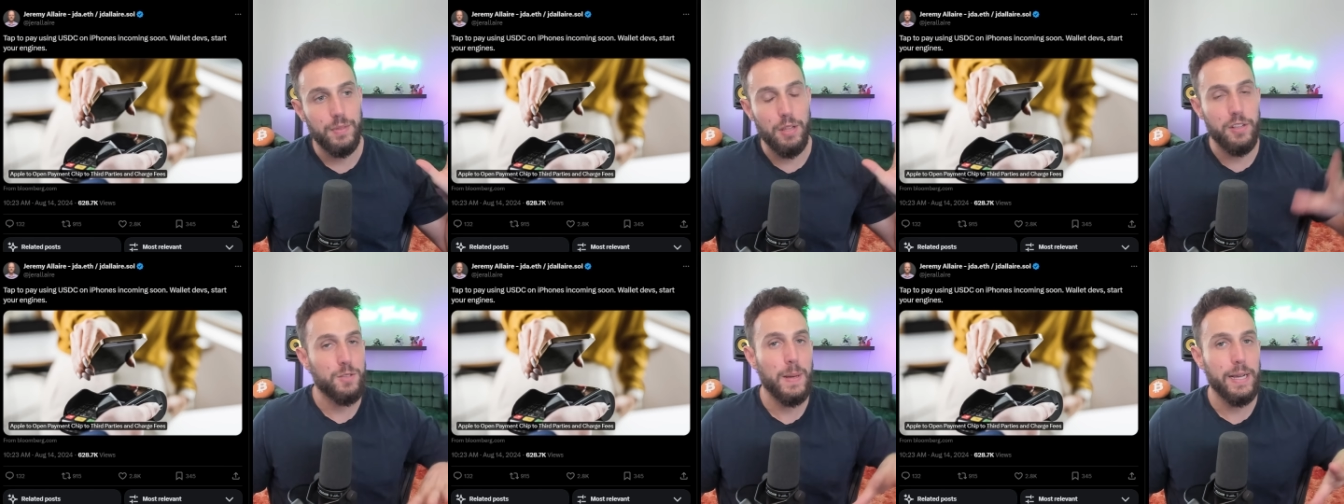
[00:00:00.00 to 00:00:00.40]

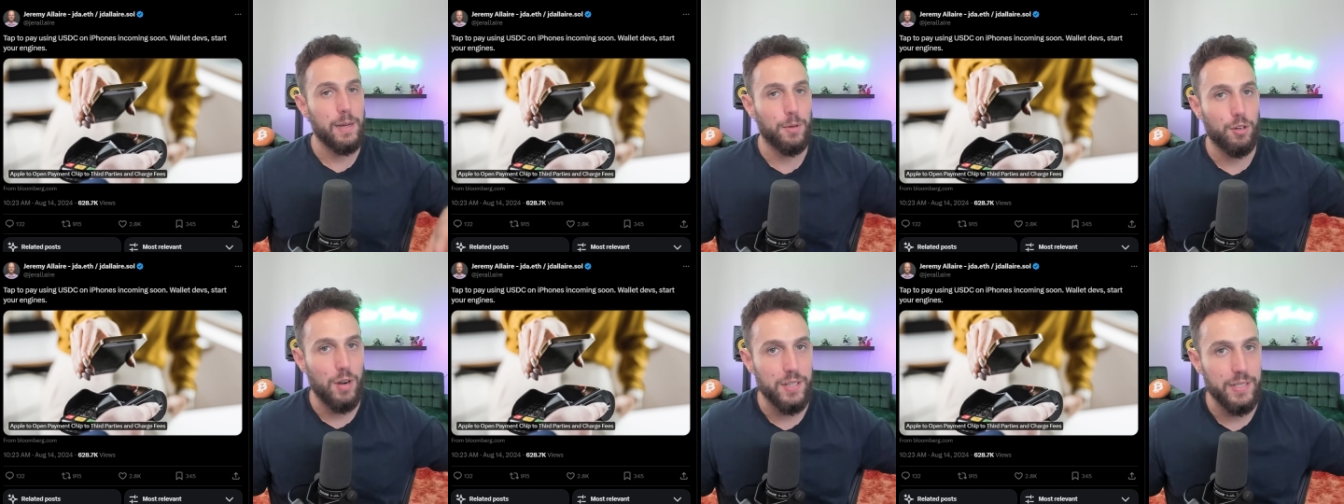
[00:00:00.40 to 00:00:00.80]
Now, this might
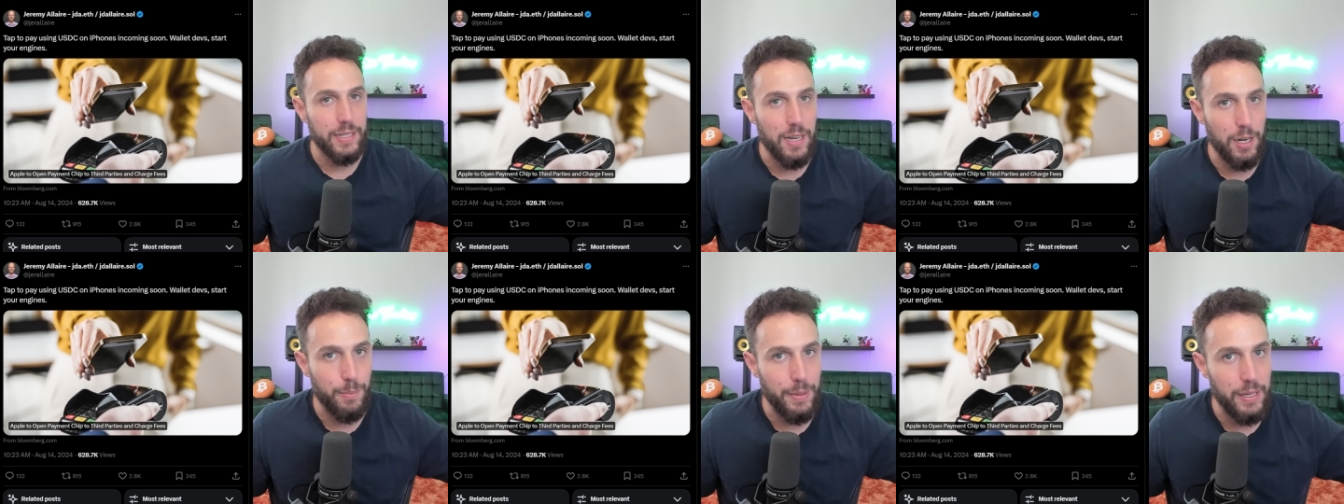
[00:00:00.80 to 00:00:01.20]
come across like
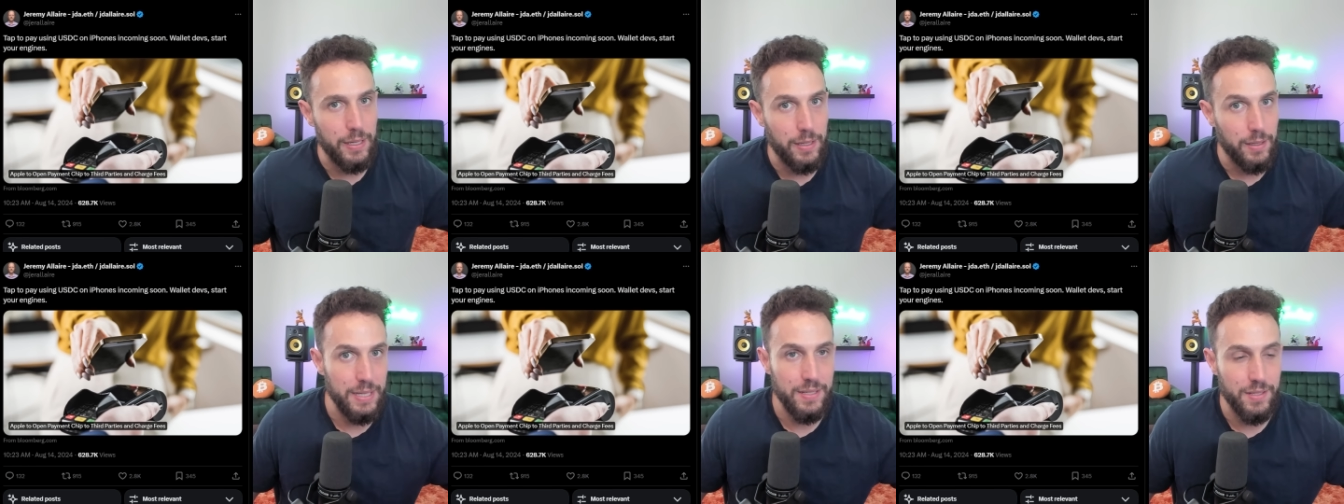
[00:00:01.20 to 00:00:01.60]
not a
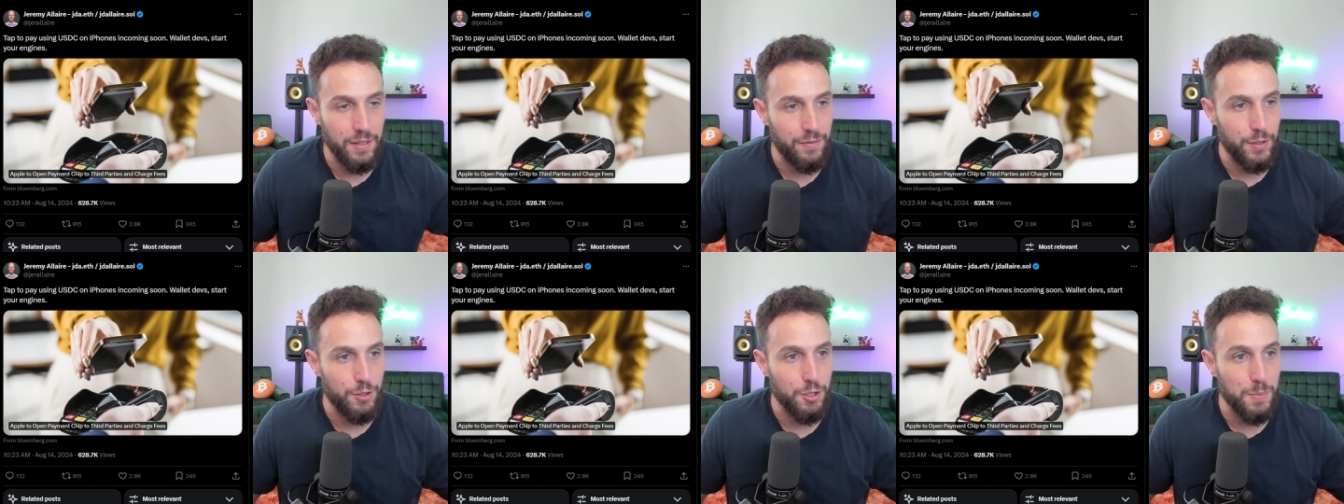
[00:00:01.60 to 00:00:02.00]
big piece
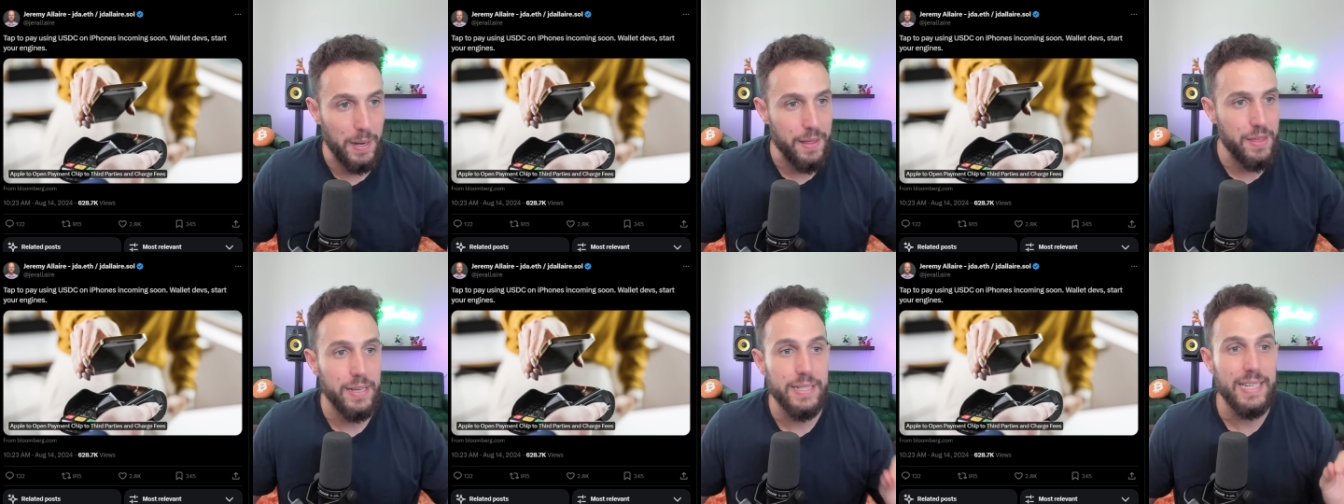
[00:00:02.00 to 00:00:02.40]
of news, but
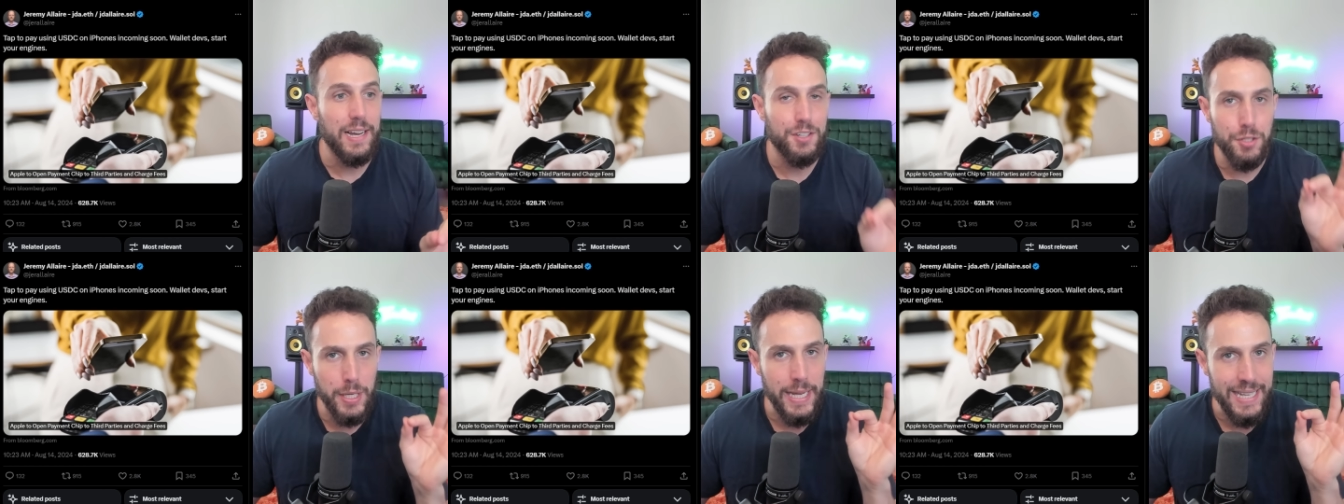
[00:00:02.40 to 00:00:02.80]
I think it's
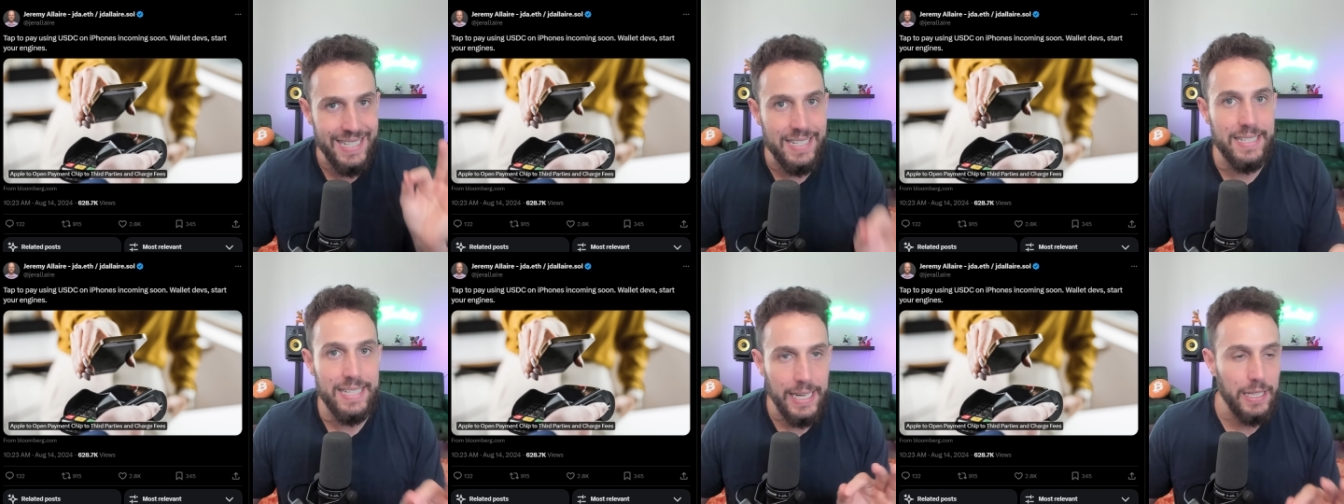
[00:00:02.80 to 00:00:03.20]
actually
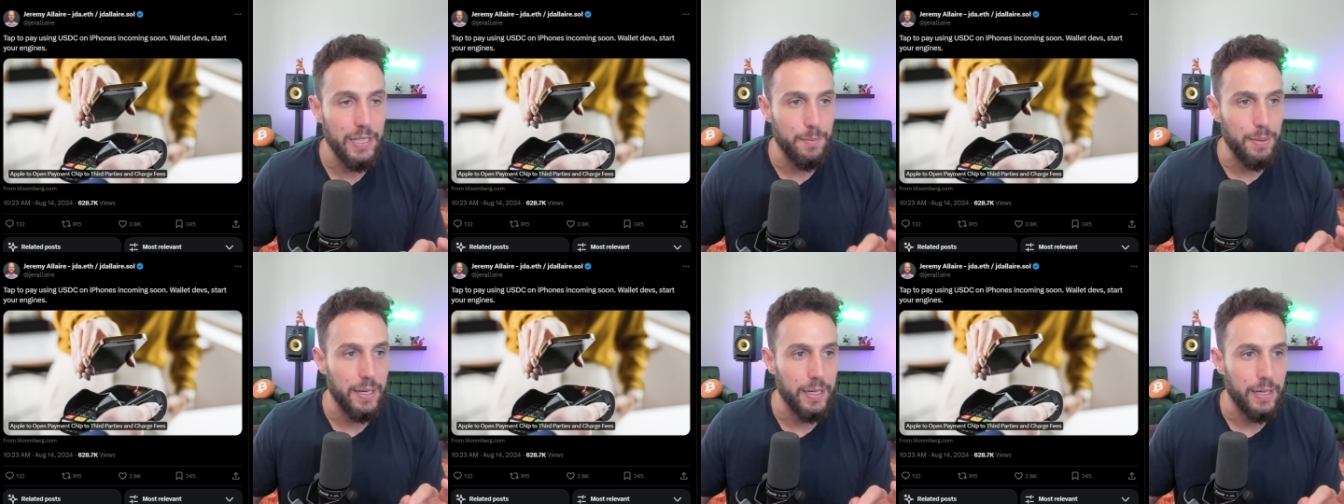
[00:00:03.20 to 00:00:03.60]
insanely
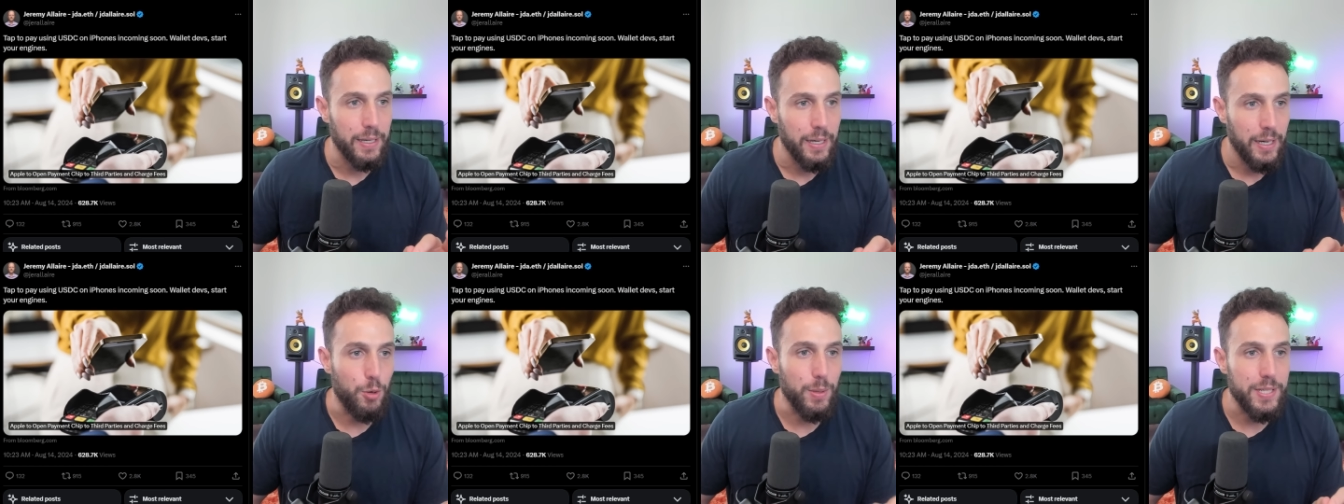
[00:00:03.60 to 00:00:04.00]
big.
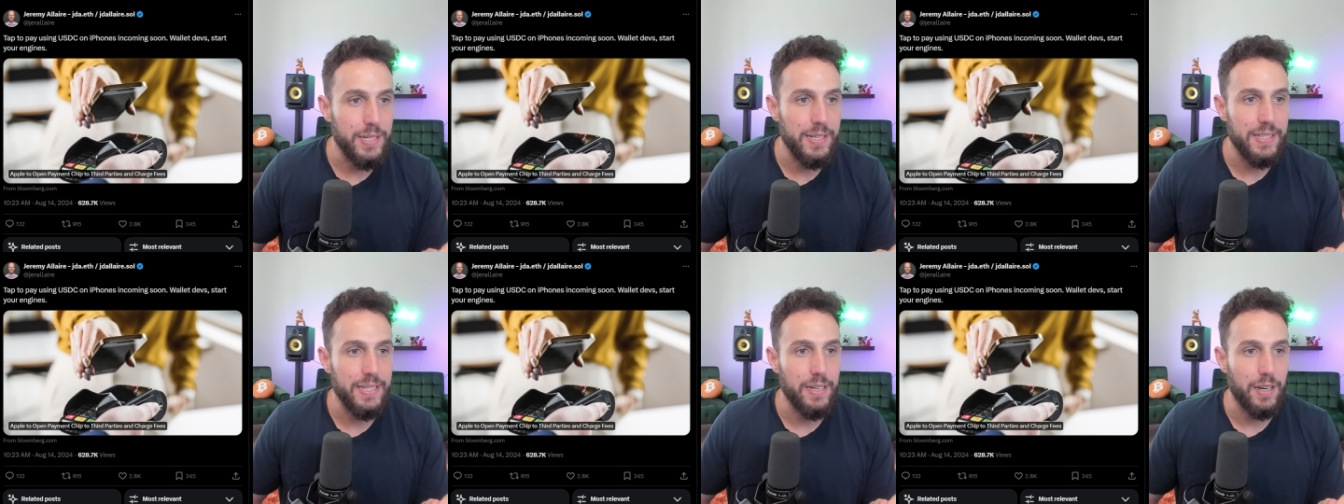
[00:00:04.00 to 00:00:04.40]

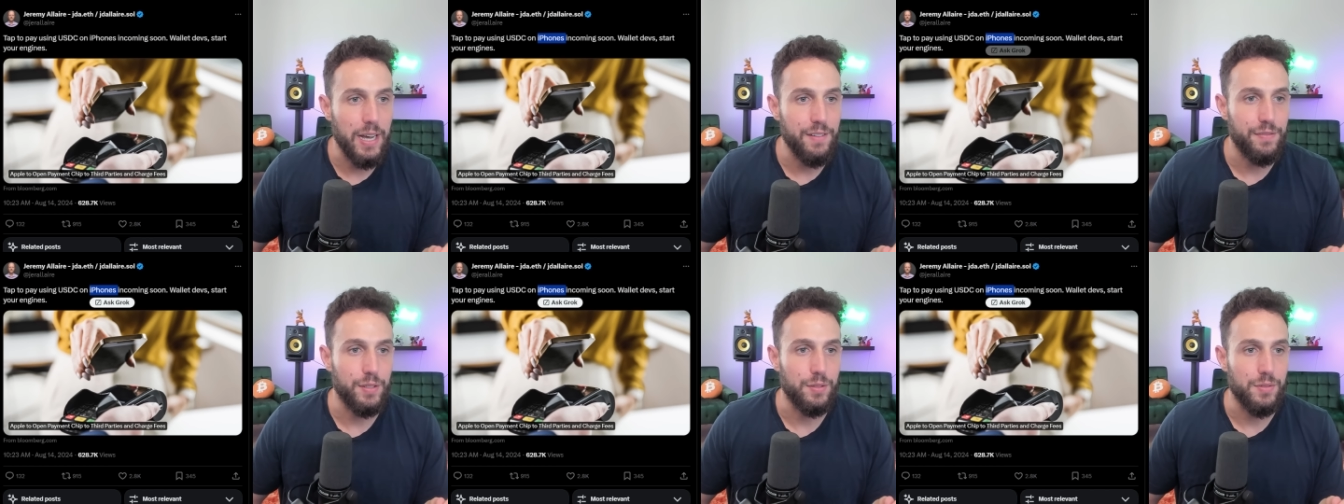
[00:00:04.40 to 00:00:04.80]
USDC on
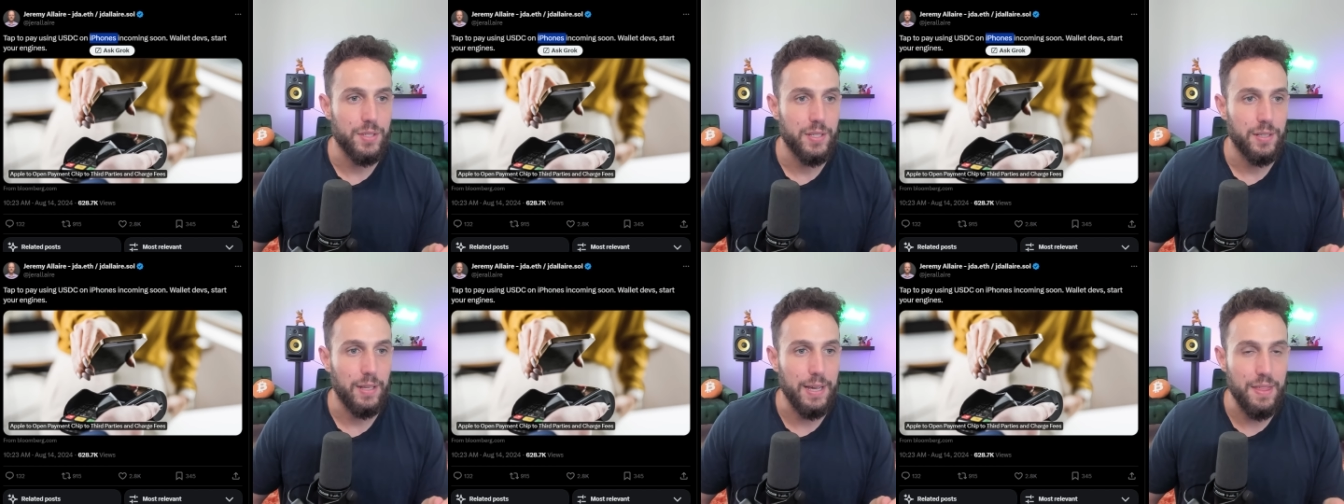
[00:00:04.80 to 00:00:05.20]

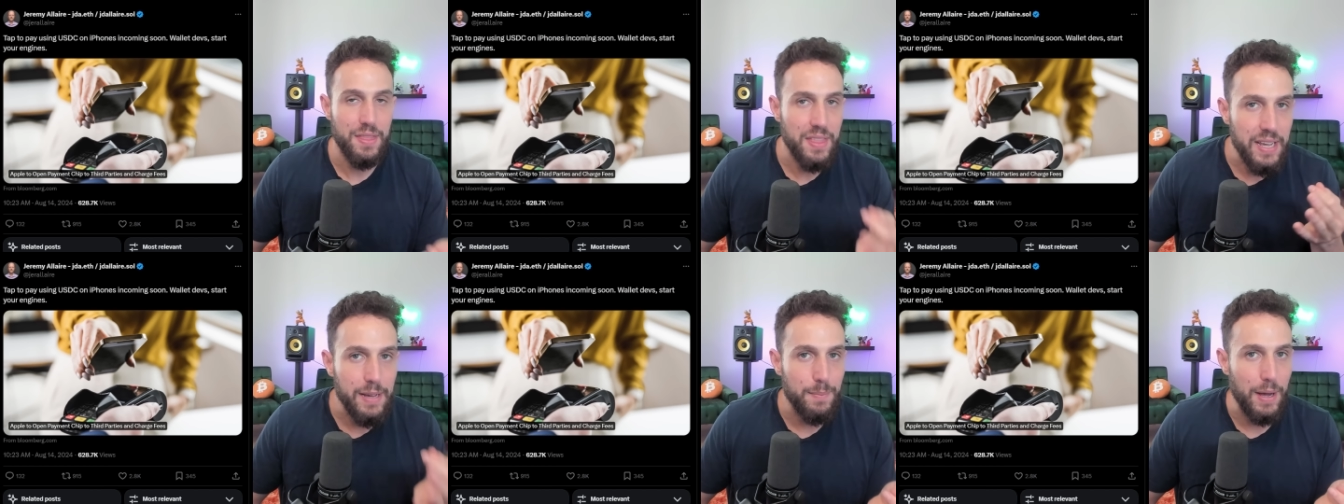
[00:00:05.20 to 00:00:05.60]
iPhones. Like,
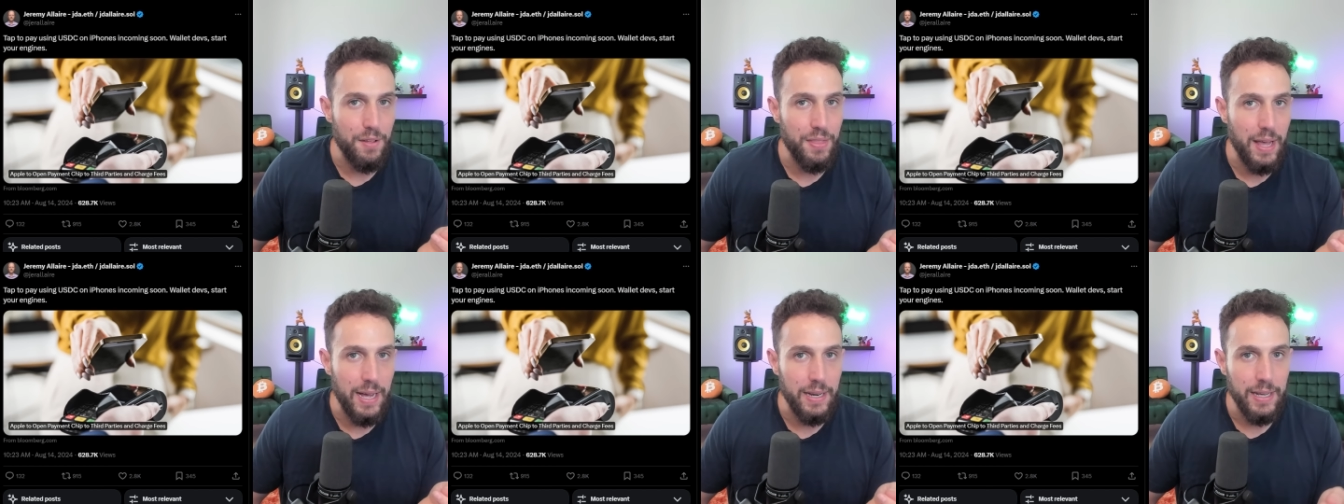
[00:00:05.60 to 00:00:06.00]
think
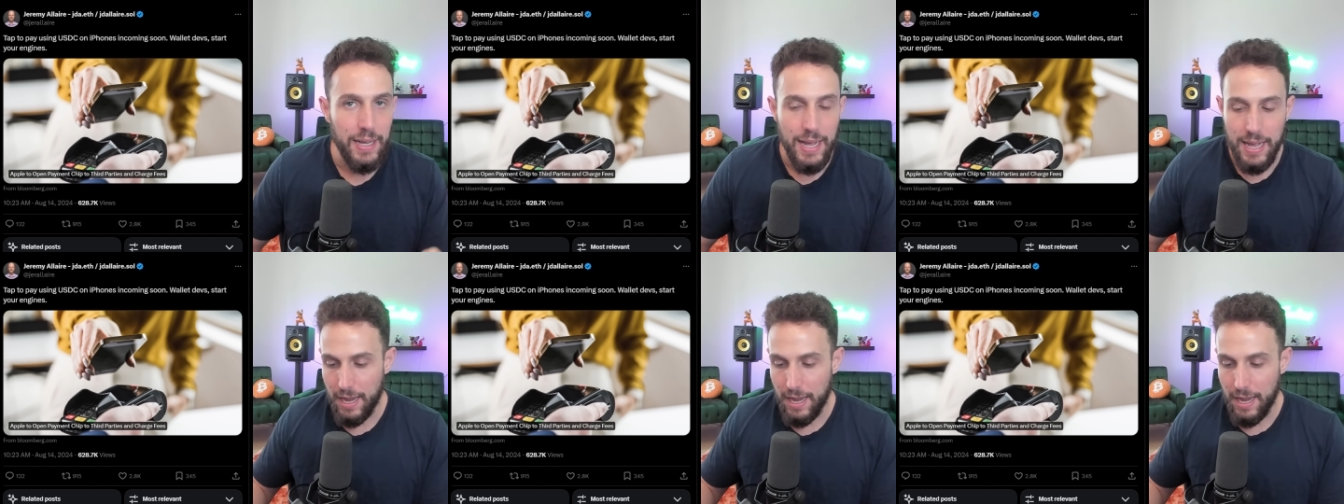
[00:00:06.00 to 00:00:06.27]
about that.